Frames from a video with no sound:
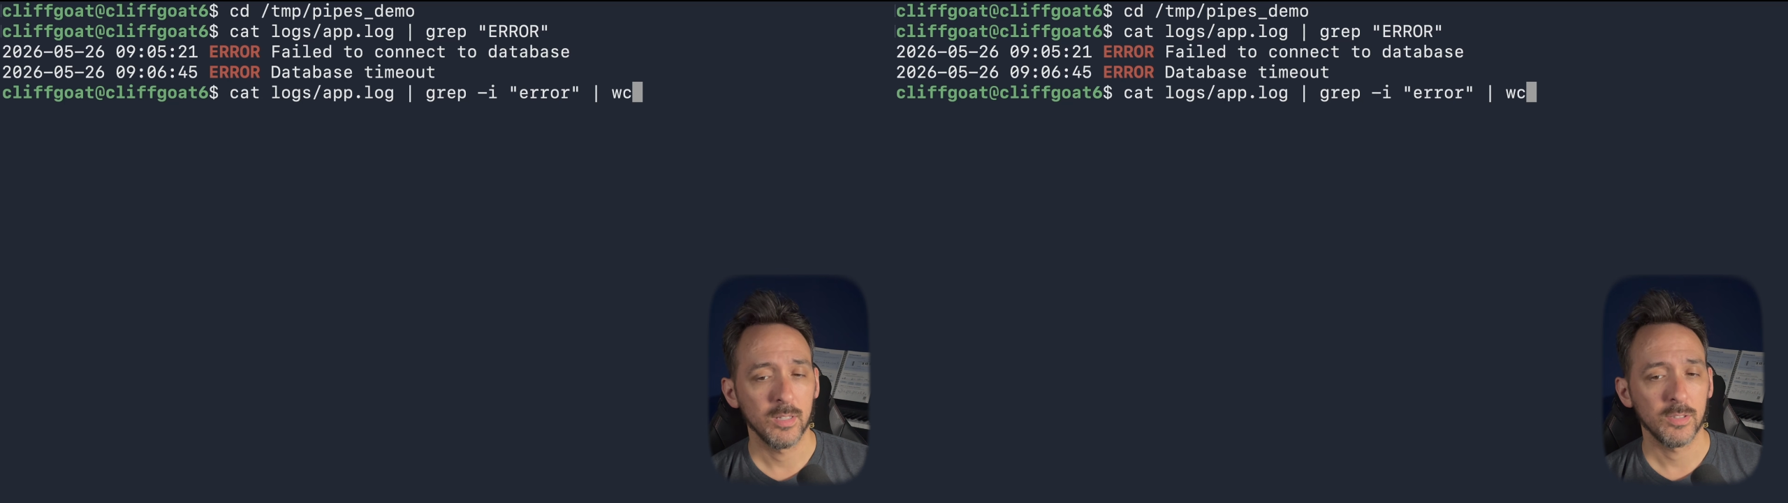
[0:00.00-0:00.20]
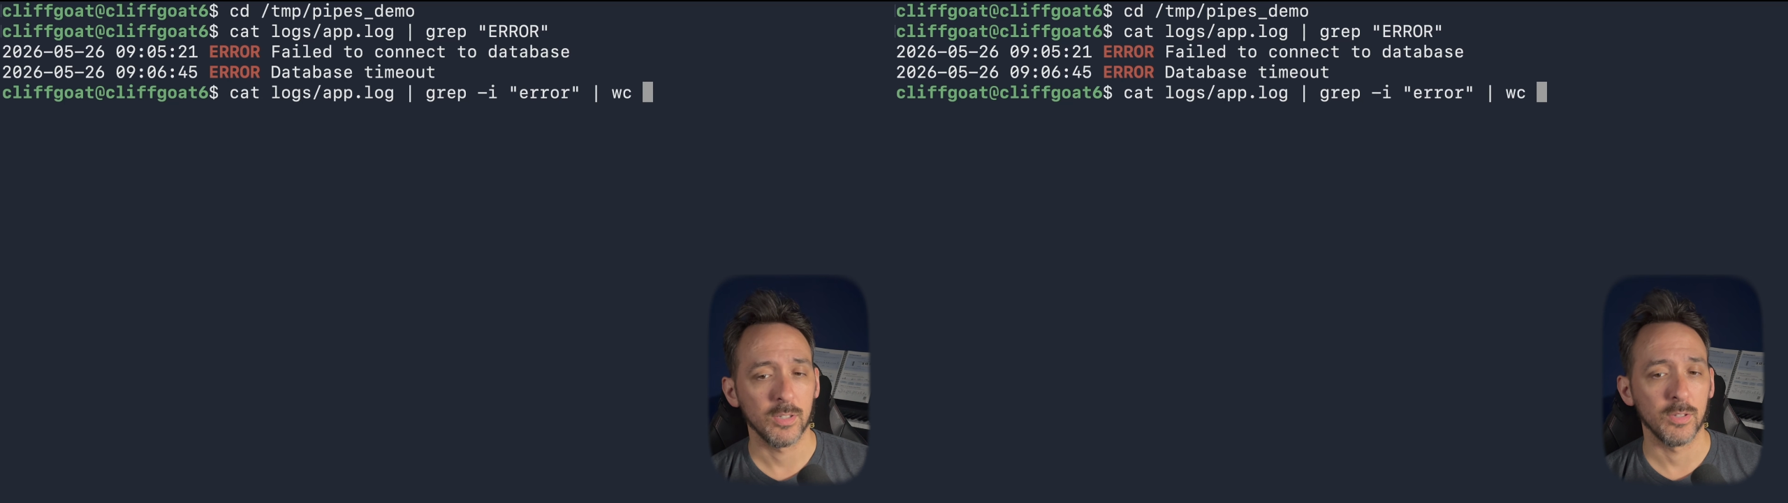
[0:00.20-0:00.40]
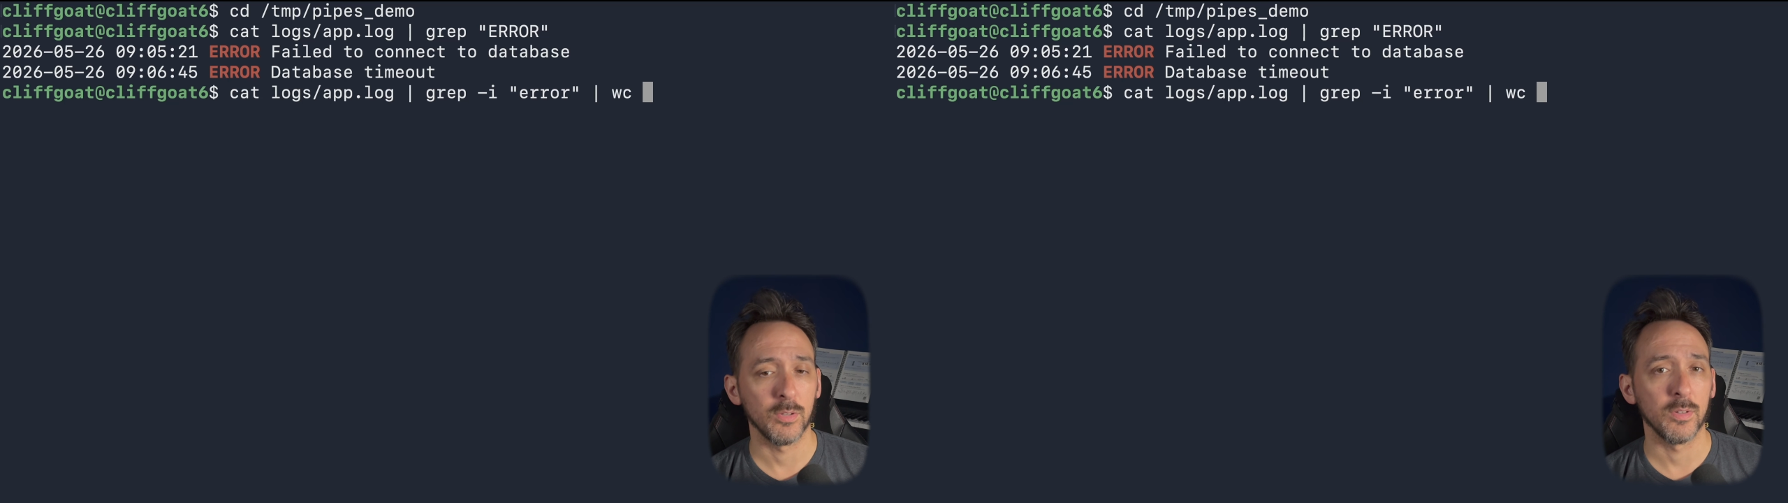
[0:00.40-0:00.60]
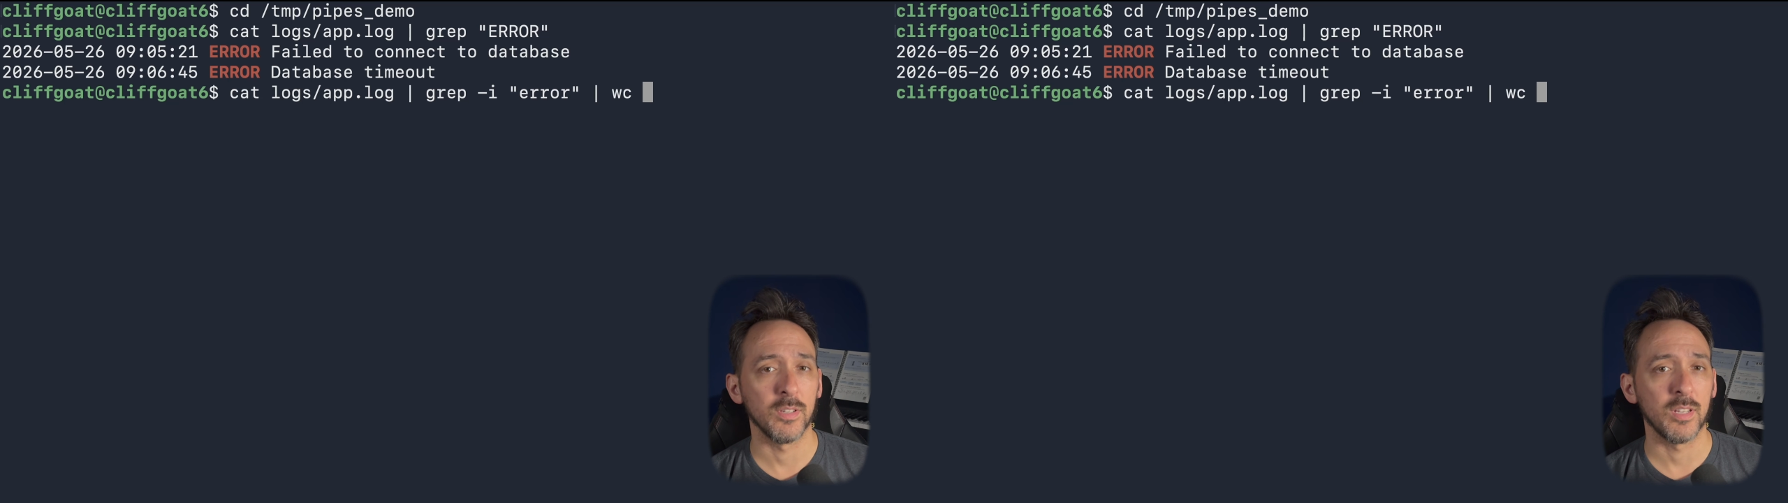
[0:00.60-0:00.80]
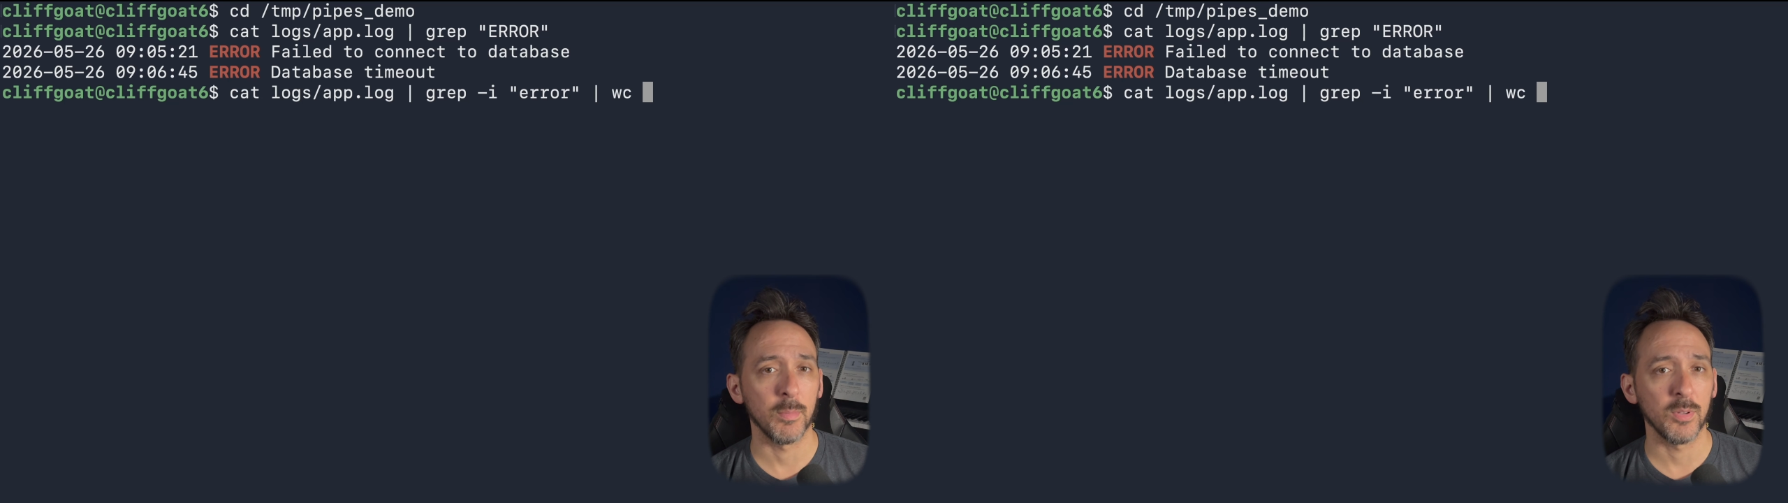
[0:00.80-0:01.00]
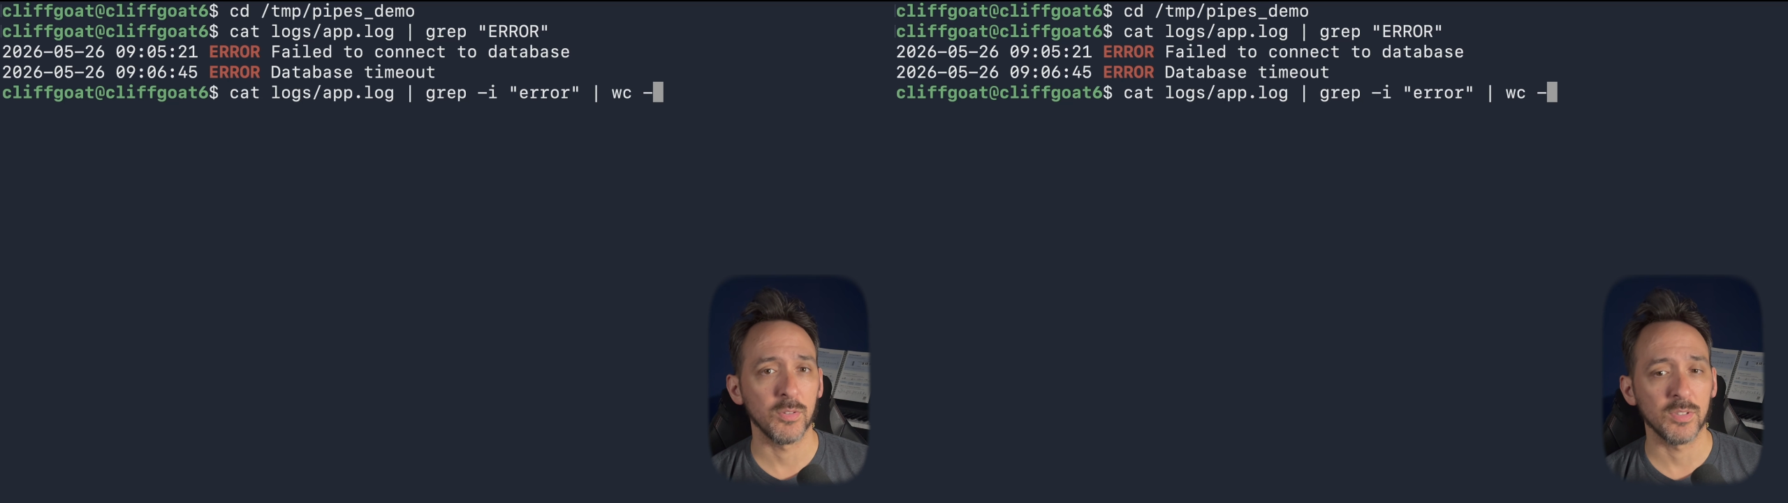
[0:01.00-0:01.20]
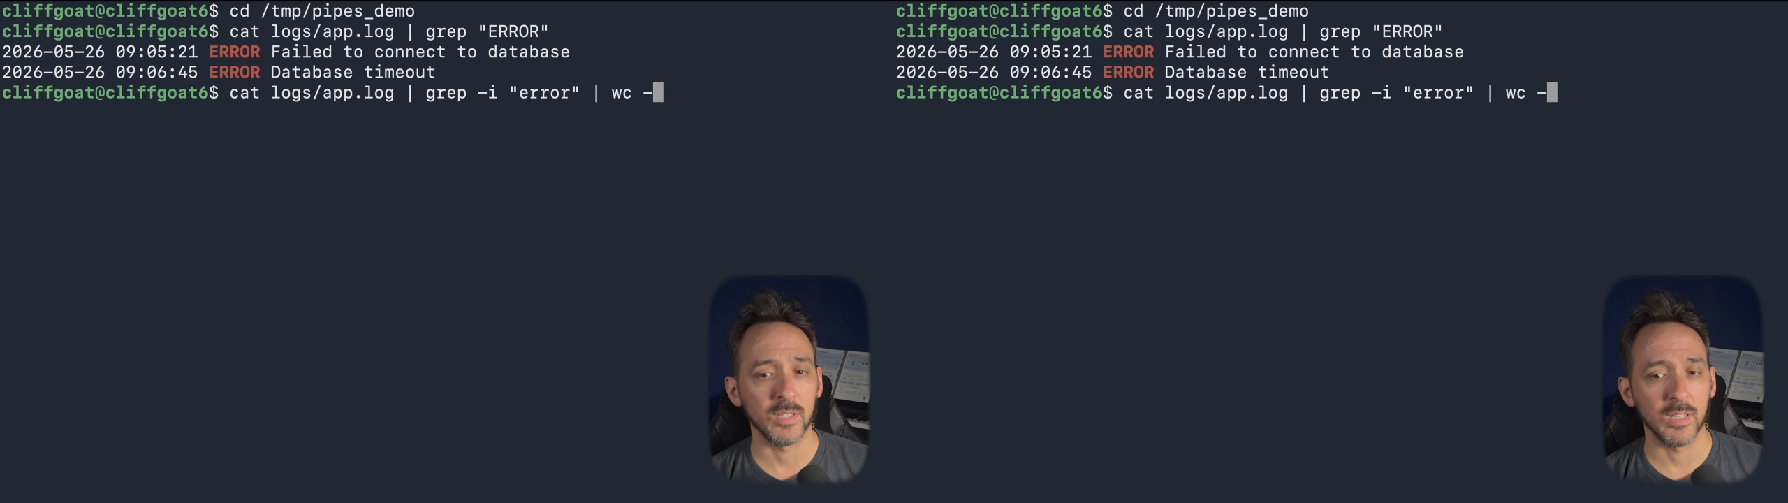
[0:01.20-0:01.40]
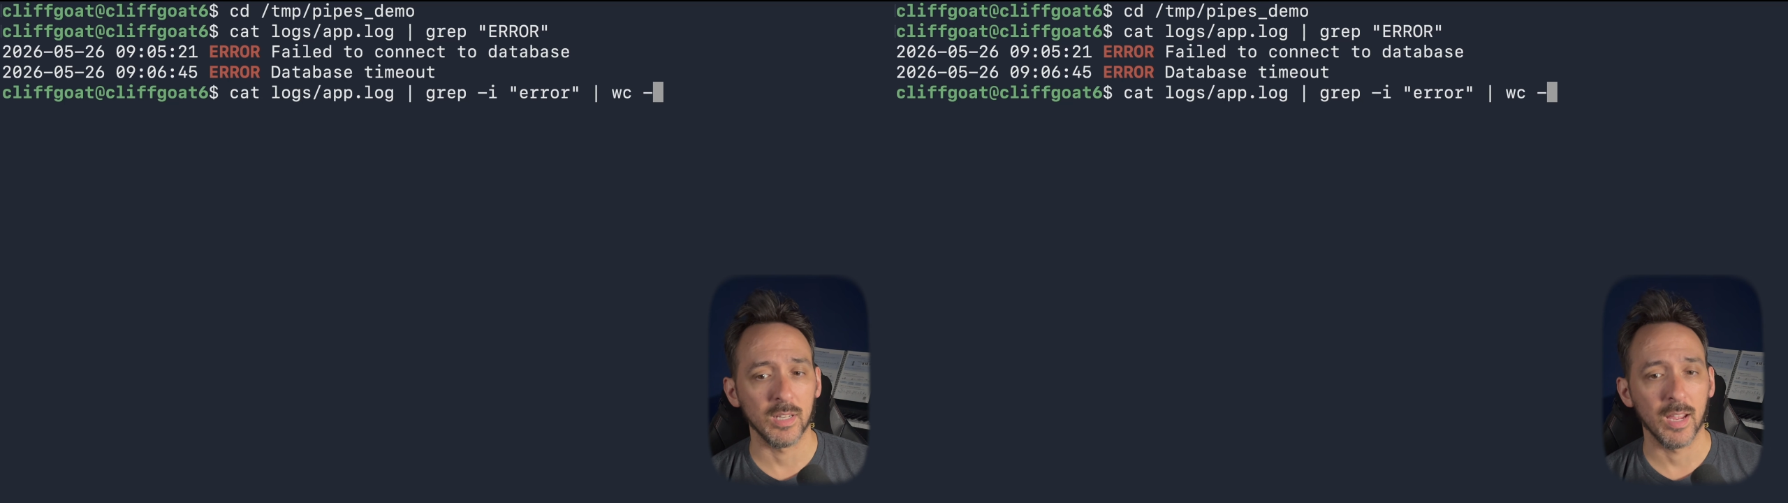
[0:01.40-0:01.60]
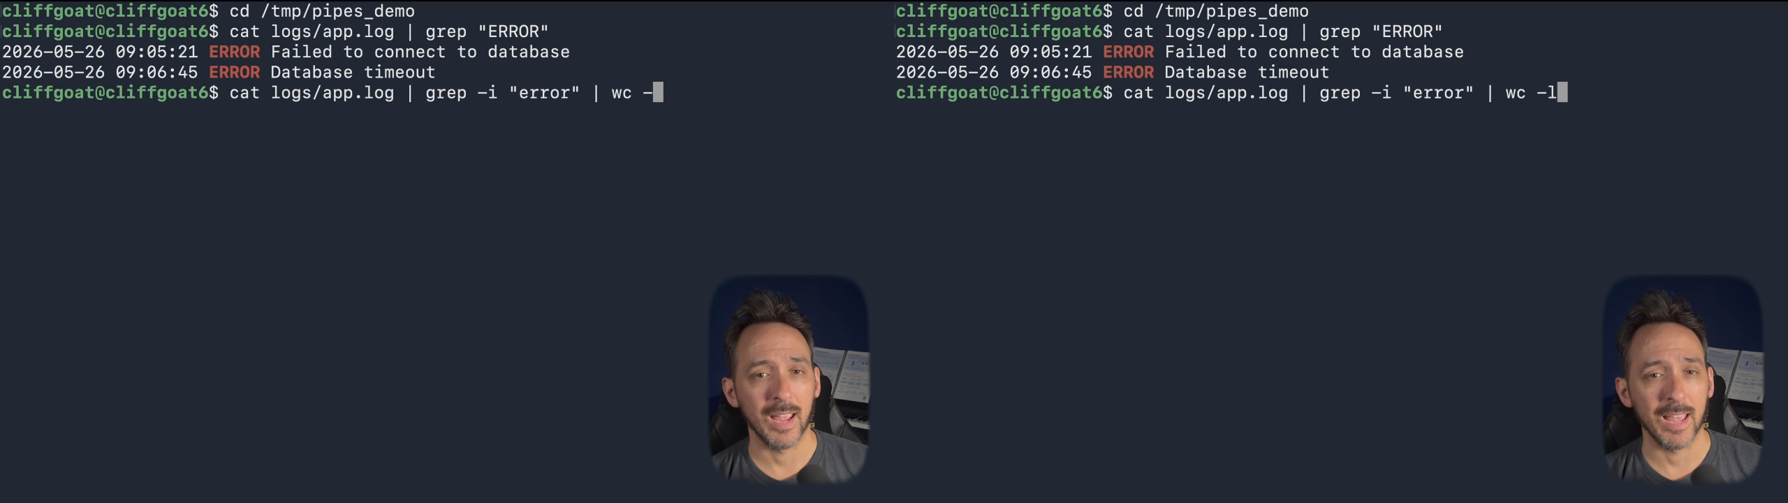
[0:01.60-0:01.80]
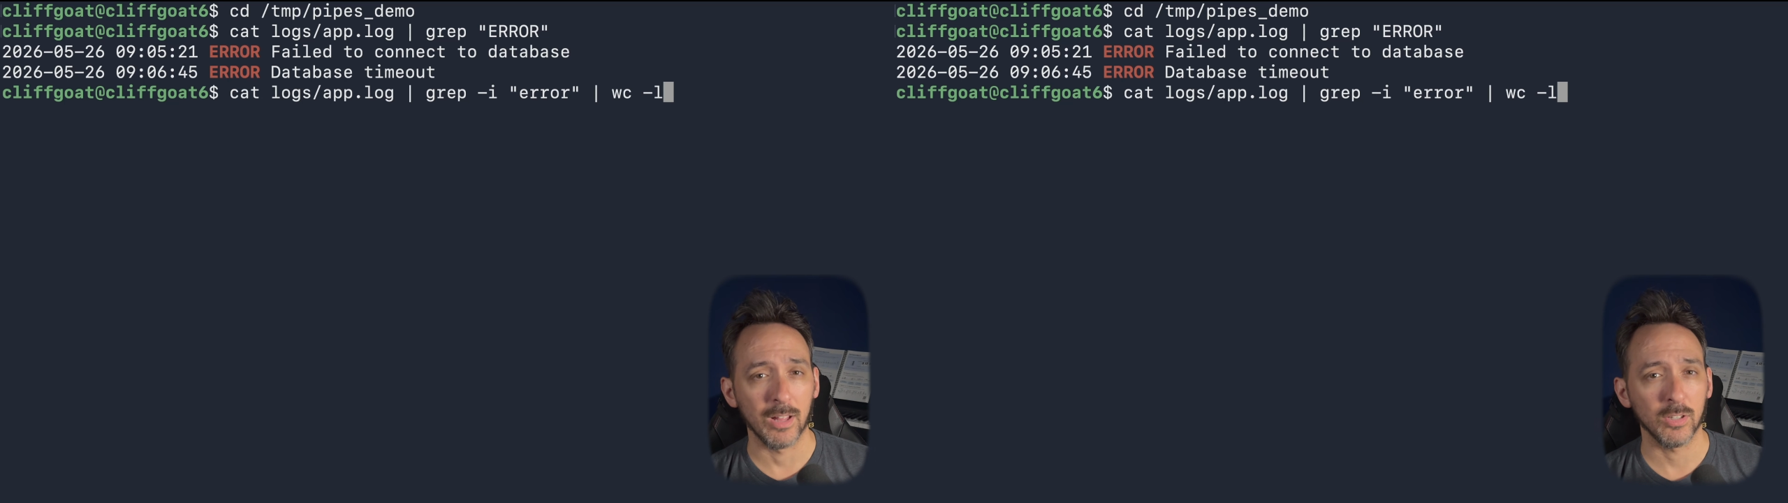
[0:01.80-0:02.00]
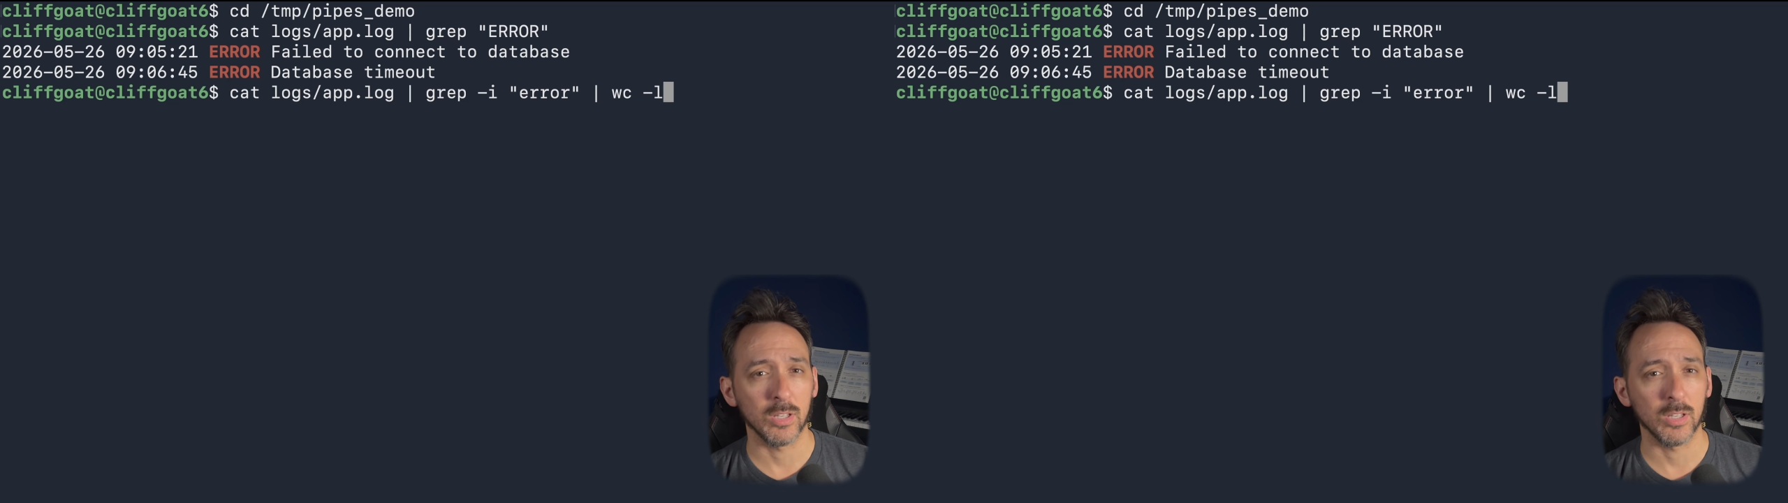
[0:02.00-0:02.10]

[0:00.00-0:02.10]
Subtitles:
to do the wcl